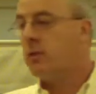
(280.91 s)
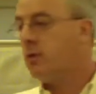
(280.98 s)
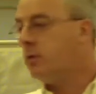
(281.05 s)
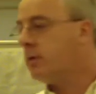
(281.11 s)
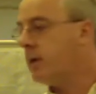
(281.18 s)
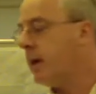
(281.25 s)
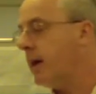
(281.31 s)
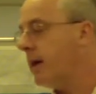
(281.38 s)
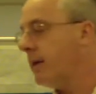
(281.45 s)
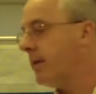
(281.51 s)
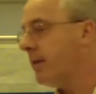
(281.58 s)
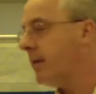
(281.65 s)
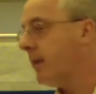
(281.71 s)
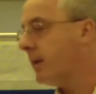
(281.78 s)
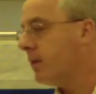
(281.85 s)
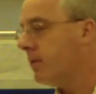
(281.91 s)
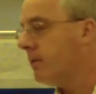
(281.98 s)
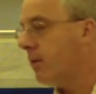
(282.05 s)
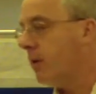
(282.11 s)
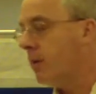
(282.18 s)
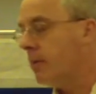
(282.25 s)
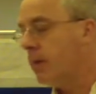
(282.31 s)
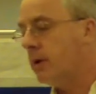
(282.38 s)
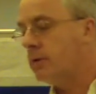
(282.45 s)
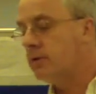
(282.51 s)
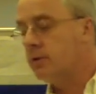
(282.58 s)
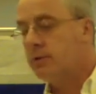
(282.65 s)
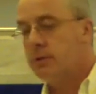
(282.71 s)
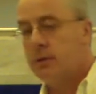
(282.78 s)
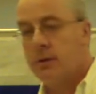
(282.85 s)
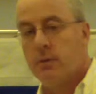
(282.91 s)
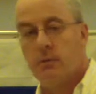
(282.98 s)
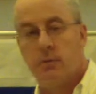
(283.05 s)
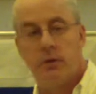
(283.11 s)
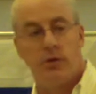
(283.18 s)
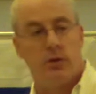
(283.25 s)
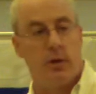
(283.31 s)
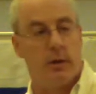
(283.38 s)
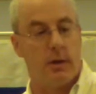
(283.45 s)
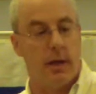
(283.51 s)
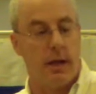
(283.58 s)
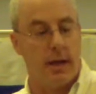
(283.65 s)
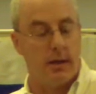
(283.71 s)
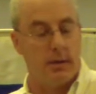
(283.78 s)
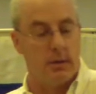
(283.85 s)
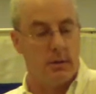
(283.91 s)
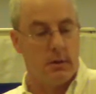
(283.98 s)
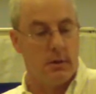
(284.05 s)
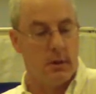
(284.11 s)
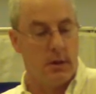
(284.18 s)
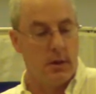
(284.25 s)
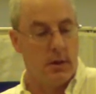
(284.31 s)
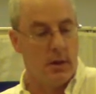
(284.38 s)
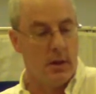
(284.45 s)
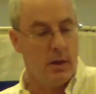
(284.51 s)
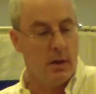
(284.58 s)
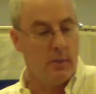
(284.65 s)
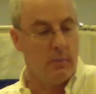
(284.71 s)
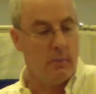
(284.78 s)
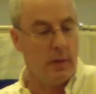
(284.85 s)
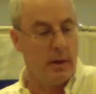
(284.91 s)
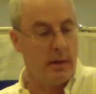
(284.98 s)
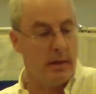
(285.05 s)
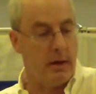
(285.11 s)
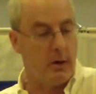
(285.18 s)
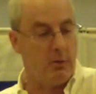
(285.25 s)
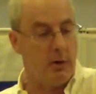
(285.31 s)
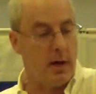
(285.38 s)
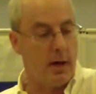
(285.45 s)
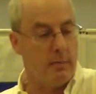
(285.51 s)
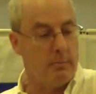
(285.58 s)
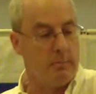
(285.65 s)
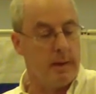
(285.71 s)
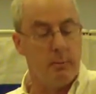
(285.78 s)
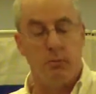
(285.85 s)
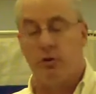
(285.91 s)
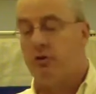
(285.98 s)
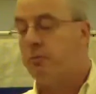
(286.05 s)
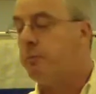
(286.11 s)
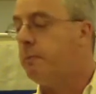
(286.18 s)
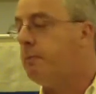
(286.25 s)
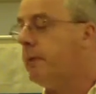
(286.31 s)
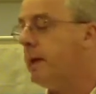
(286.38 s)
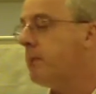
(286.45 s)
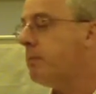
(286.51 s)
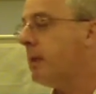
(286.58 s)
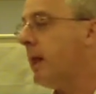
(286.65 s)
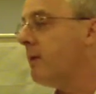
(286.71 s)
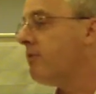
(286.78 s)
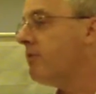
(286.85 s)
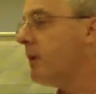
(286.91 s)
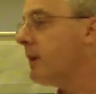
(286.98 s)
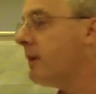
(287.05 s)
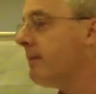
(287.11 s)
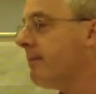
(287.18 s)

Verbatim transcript: Okay, thank you very much. Appreciate that. May their uh, memories be a blessing.